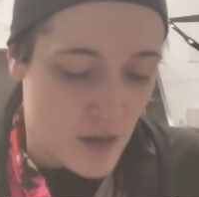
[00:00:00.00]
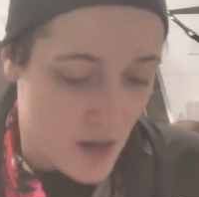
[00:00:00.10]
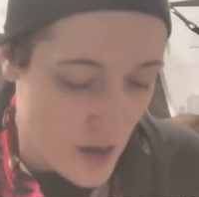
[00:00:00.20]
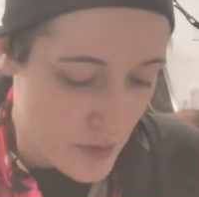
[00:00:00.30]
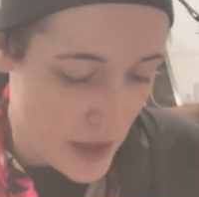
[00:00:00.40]

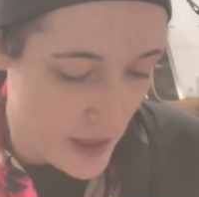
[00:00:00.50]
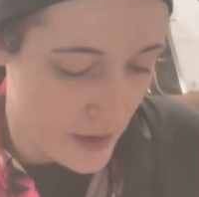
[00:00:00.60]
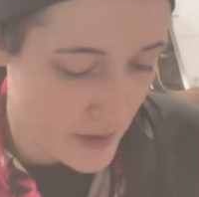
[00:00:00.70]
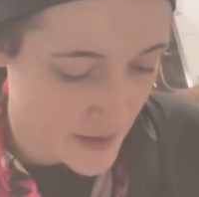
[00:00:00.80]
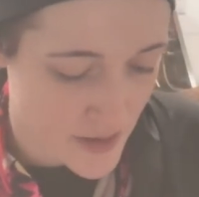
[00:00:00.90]
Okay,
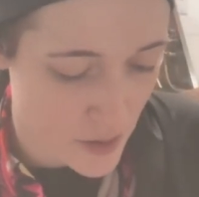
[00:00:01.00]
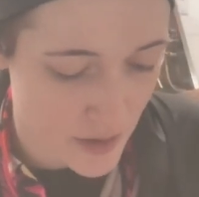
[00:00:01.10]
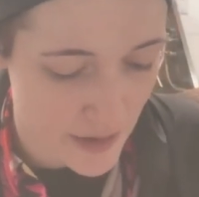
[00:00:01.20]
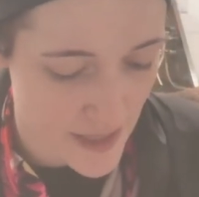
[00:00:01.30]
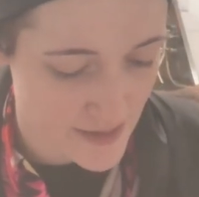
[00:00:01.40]
and so
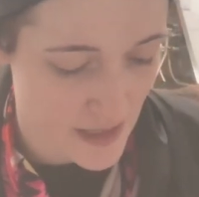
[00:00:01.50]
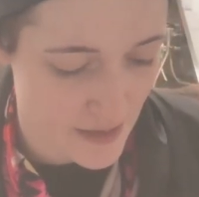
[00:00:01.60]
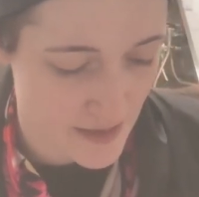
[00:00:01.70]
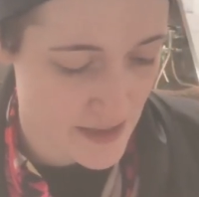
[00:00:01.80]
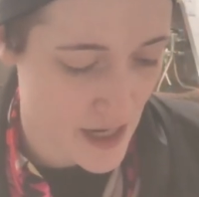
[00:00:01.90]
the last
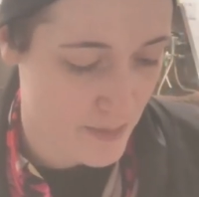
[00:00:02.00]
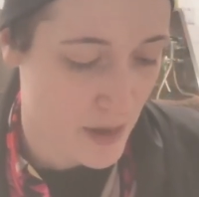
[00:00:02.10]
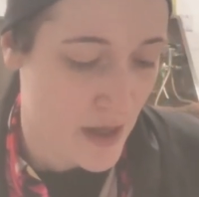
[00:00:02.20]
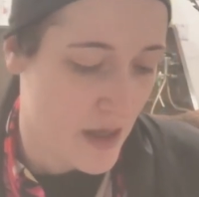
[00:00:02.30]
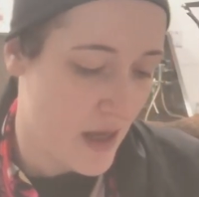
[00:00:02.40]
kind of
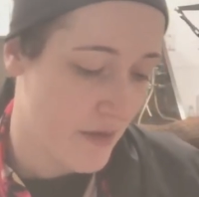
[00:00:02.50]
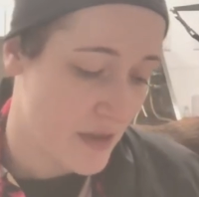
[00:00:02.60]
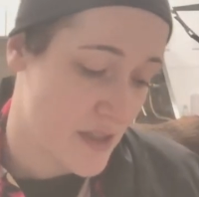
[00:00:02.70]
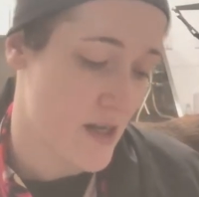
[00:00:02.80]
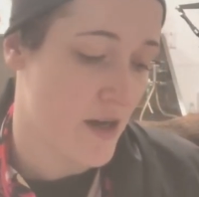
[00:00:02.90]
step, if
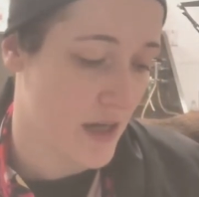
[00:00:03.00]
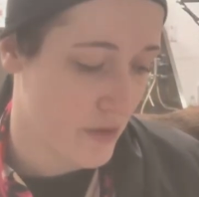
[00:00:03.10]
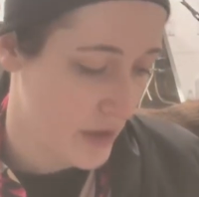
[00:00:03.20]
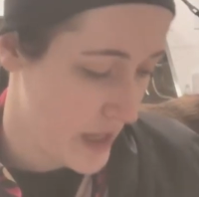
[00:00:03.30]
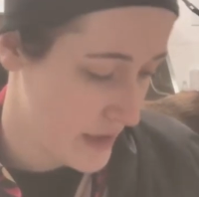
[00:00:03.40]
this dog had
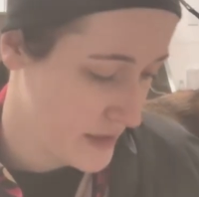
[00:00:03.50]
already had a